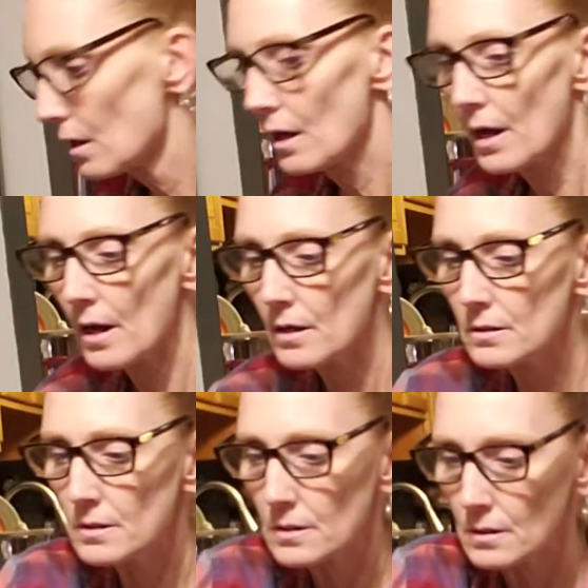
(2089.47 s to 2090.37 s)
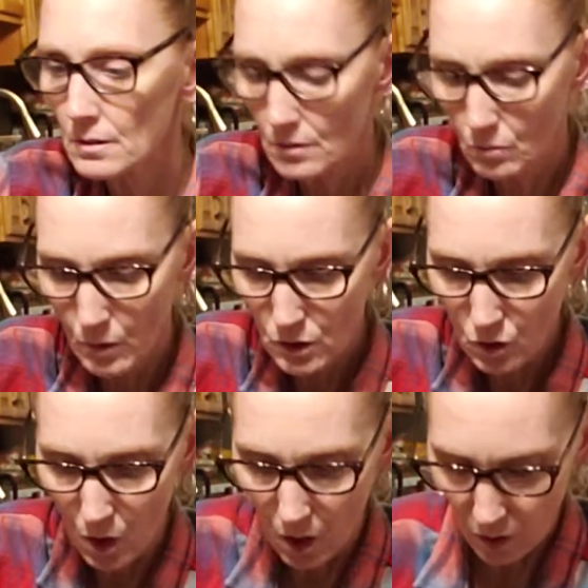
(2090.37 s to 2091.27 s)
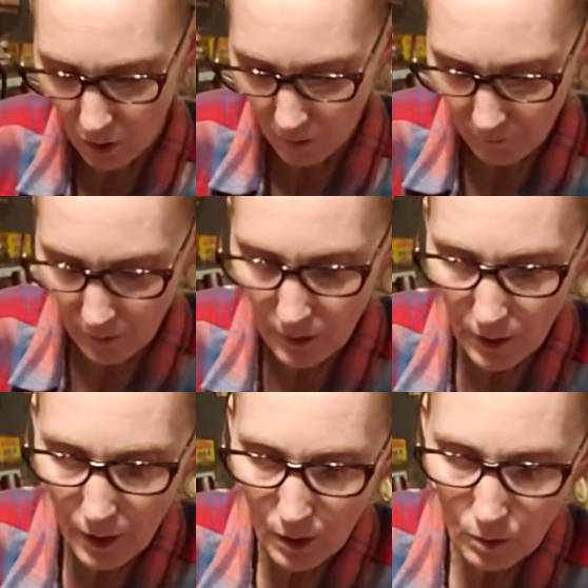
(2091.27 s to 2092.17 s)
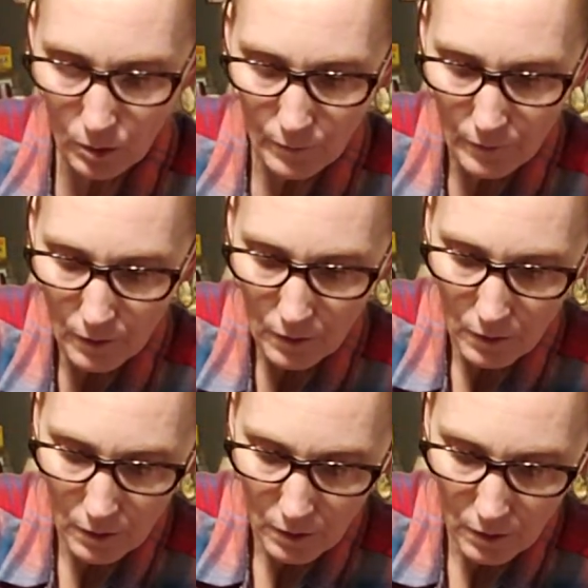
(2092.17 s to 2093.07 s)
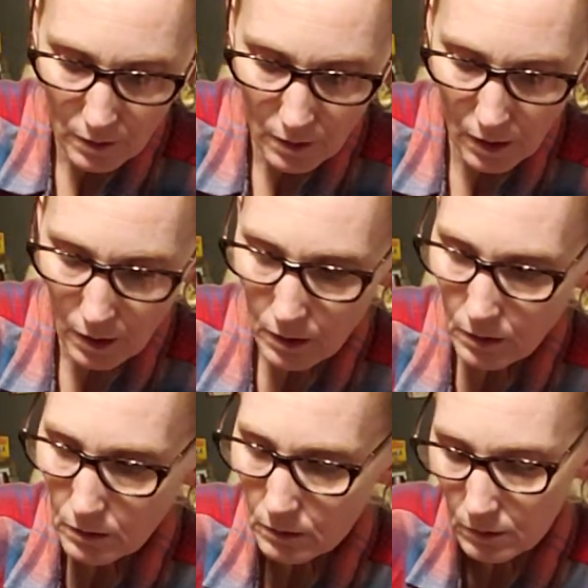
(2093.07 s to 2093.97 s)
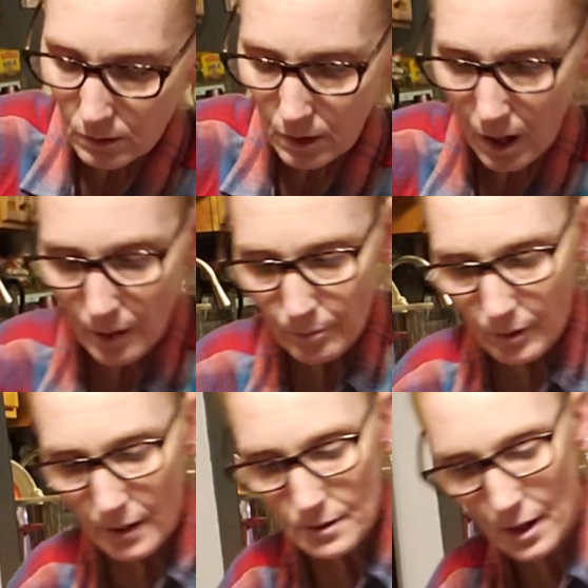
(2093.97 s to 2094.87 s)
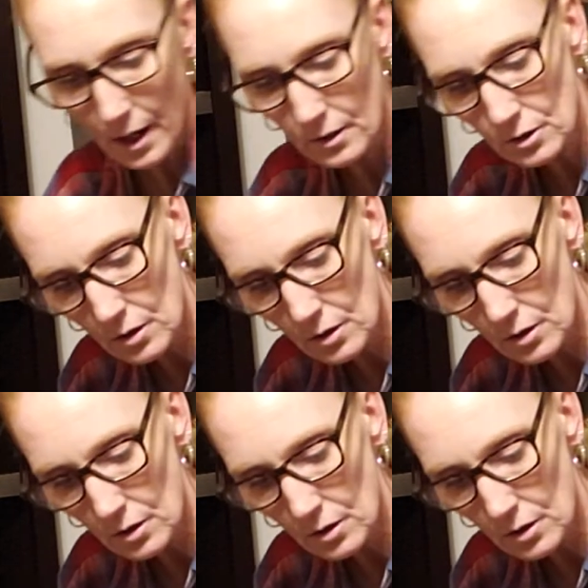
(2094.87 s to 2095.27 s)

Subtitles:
And we talk on video. Oh, God bless her.